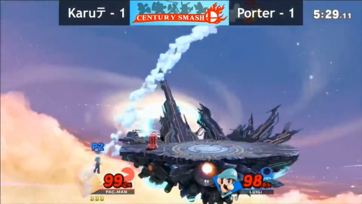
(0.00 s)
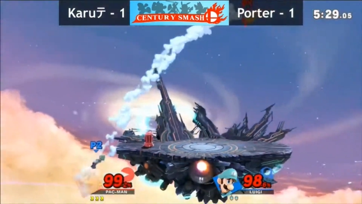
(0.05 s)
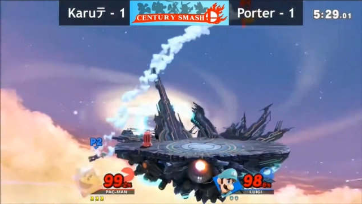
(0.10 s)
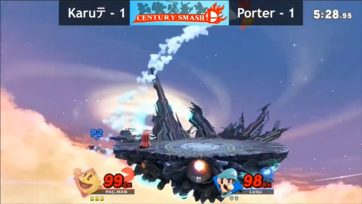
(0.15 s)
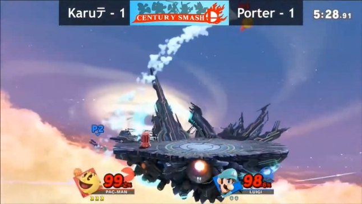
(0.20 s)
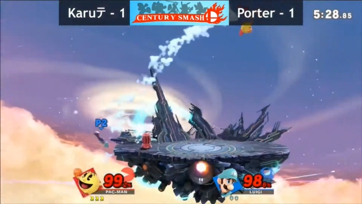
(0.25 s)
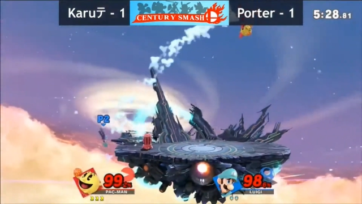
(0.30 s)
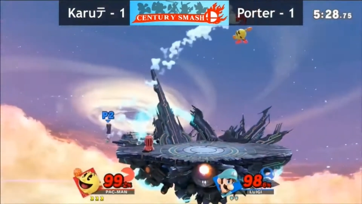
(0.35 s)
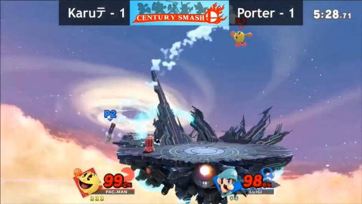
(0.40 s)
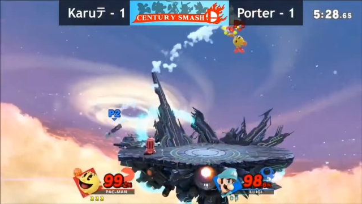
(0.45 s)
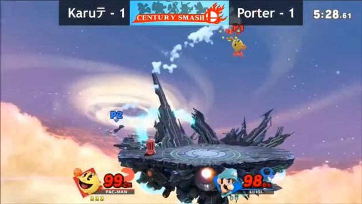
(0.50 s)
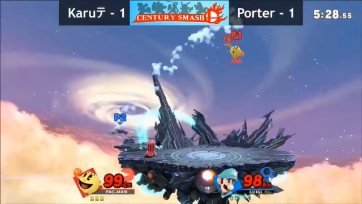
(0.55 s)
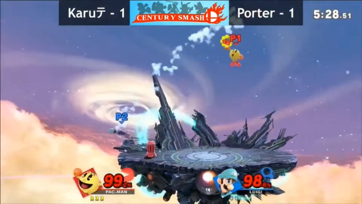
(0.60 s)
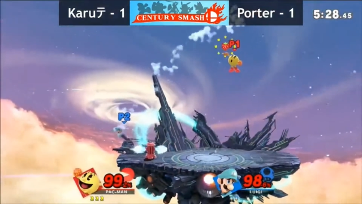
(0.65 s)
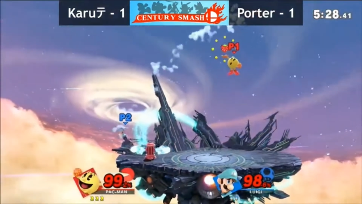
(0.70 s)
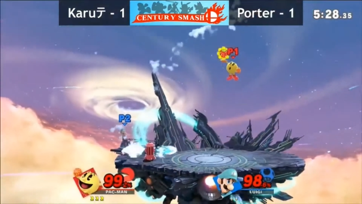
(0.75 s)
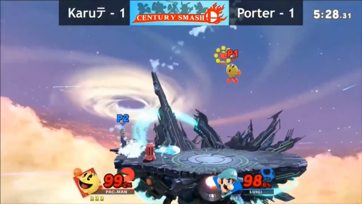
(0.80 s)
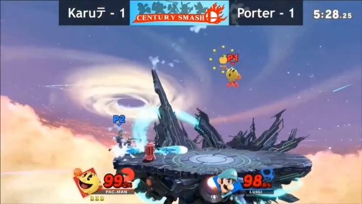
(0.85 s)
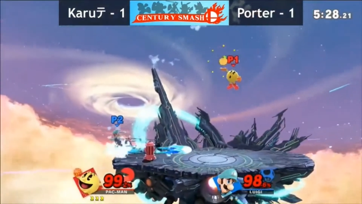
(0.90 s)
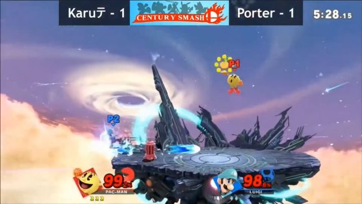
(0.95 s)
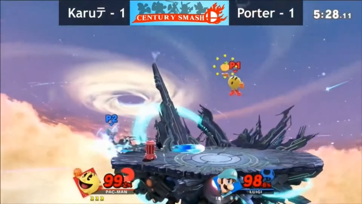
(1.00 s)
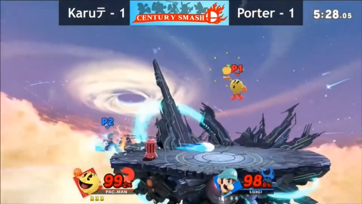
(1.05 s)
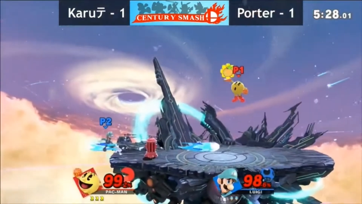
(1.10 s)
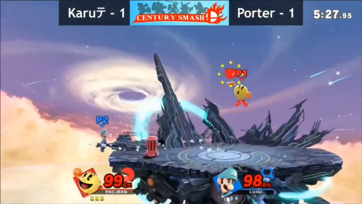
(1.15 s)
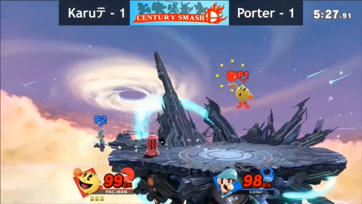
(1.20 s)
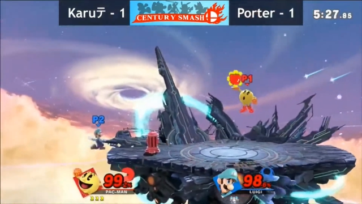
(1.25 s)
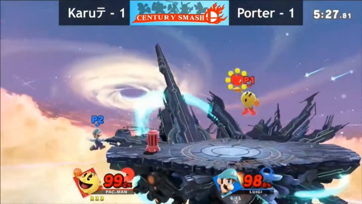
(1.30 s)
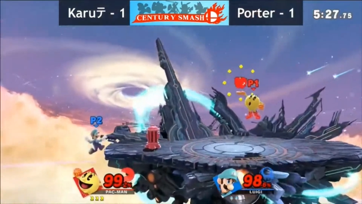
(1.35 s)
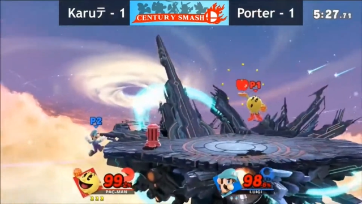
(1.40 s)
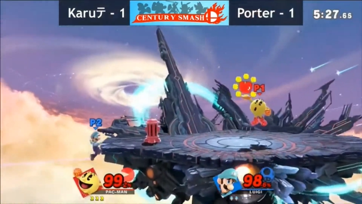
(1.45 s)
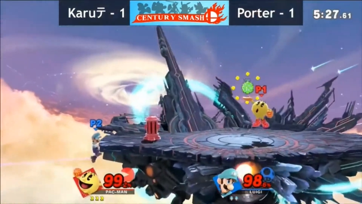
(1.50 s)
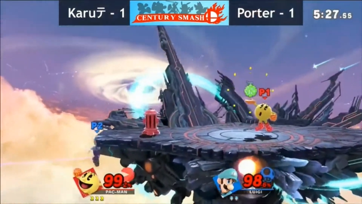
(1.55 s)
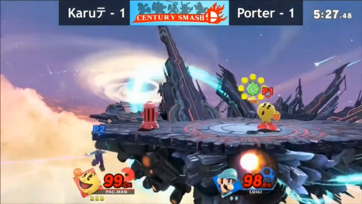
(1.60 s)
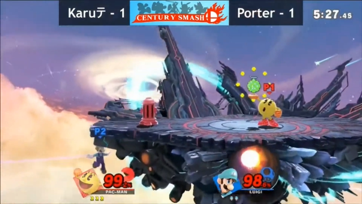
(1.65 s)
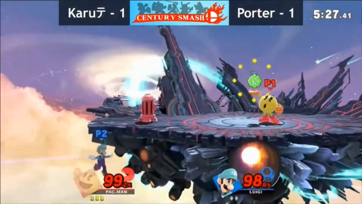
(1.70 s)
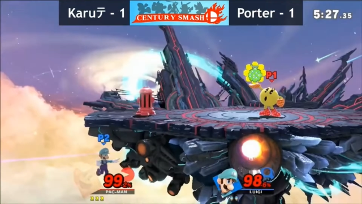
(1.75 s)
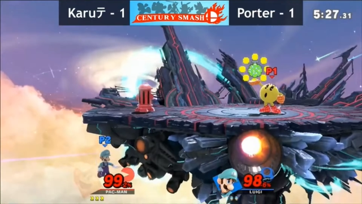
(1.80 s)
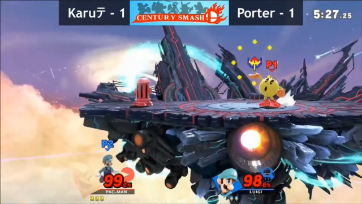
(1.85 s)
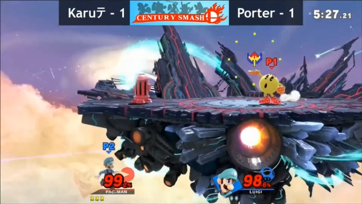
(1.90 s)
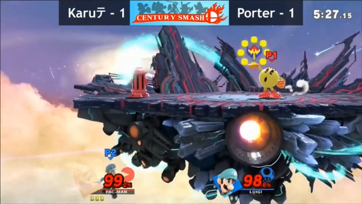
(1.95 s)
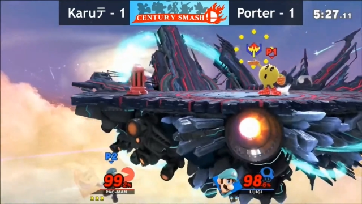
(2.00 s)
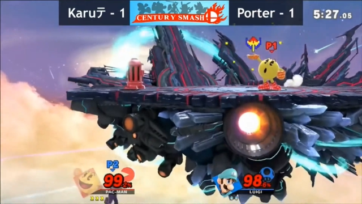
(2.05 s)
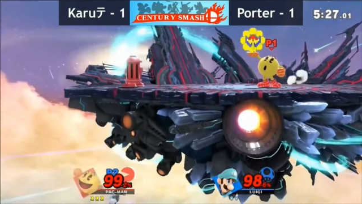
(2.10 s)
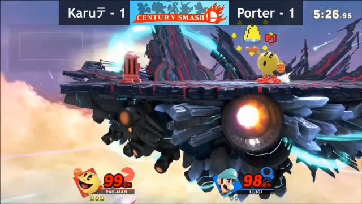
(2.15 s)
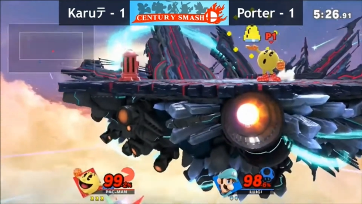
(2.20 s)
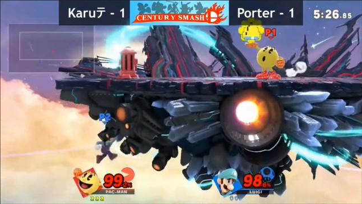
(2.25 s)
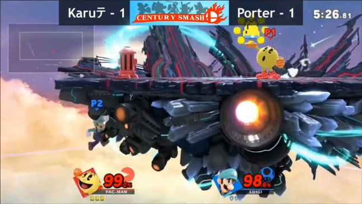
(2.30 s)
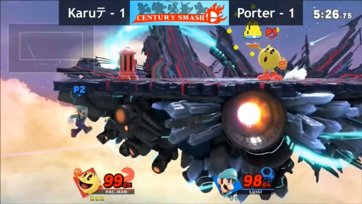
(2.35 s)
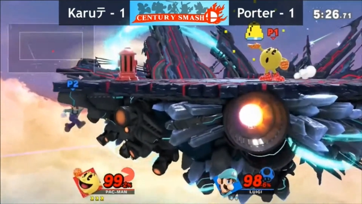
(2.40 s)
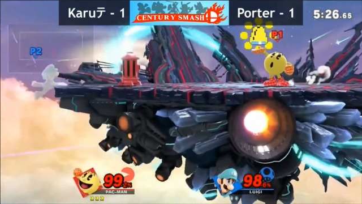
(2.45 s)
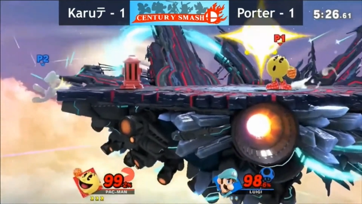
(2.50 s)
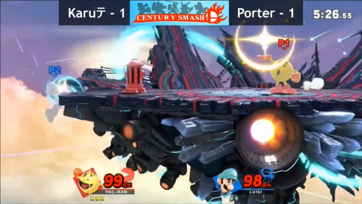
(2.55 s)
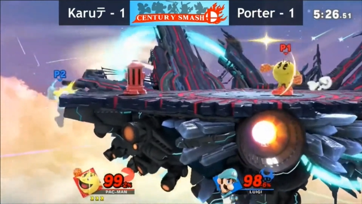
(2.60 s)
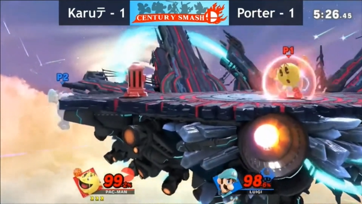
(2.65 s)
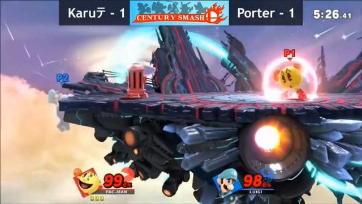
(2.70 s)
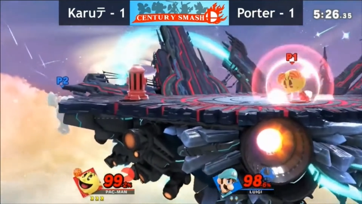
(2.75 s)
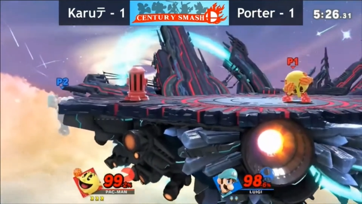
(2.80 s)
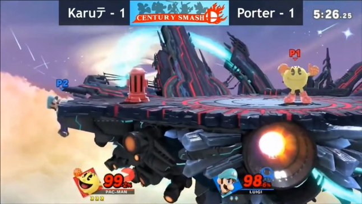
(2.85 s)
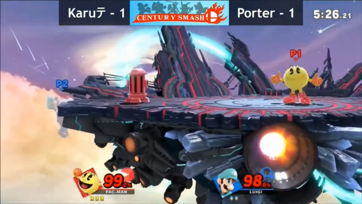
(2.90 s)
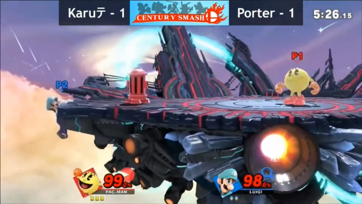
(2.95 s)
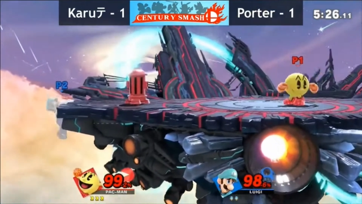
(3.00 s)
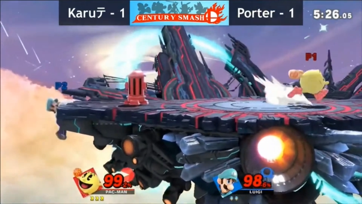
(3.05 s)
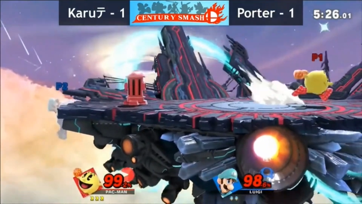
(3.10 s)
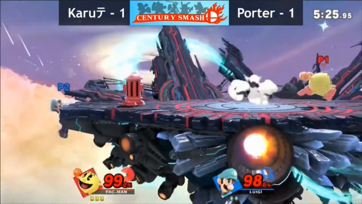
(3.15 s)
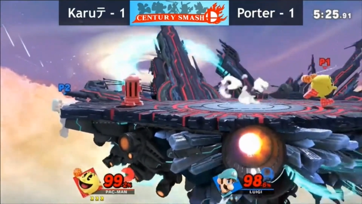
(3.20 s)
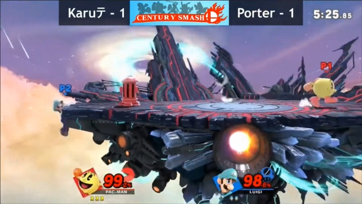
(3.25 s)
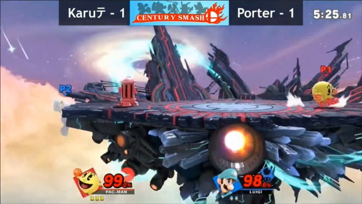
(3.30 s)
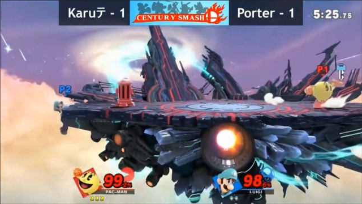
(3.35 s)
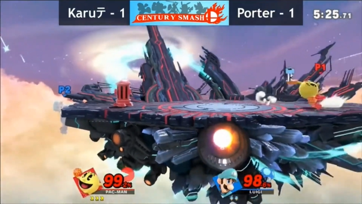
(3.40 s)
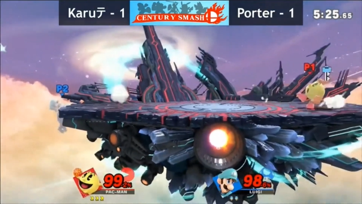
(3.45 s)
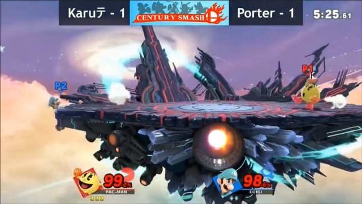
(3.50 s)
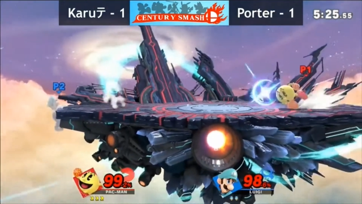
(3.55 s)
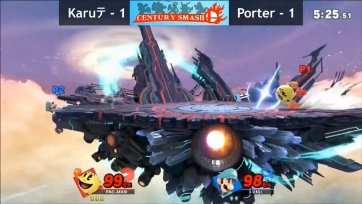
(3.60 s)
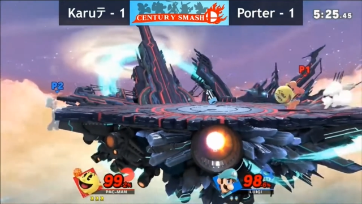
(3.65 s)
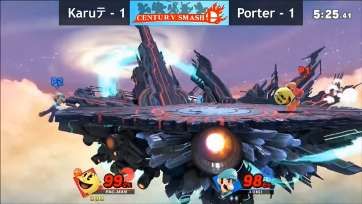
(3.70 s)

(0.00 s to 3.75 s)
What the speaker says: (no speaker visible)